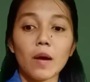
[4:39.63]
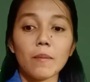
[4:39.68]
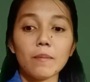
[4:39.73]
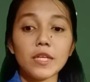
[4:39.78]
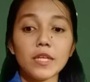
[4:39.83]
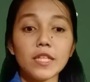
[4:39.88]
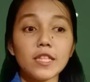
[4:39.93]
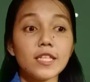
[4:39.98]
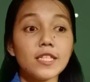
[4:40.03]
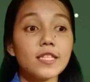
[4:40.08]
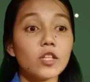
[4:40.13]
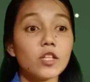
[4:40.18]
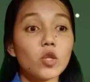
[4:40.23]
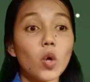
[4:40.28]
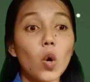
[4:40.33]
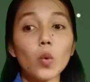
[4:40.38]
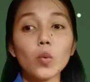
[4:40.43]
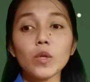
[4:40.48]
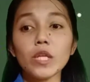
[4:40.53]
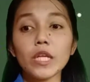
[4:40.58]
it is not
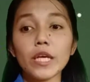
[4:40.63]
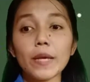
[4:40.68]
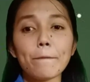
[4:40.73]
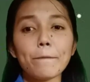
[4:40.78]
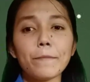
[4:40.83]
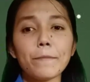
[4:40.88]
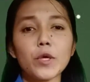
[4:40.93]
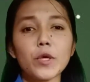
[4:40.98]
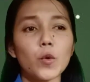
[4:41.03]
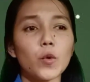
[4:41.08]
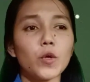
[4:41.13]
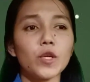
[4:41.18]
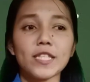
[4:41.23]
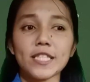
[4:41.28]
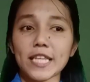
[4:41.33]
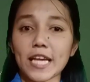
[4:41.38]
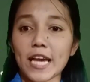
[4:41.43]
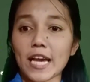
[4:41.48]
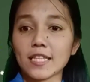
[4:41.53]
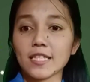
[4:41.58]
only pure
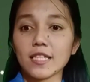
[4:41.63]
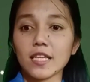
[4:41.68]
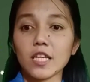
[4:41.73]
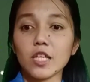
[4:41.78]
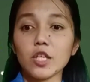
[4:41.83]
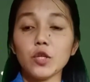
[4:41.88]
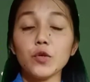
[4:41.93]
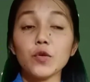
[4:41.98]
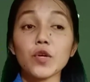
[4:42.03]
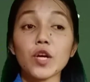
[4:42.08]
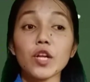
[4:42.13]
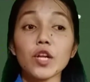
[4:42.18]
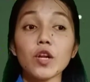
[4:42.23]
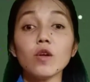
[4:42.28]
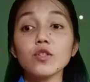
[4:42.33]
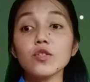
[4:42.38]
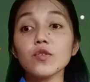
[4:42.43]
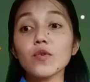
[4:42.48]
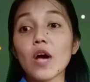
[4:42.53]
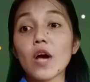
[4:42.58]
text. You can
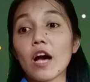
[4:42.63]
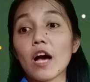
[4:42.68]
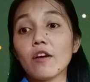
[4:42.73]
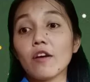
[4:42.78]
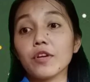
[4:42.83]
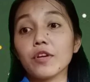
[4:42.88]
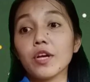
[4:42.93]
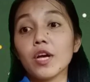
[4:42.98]
also have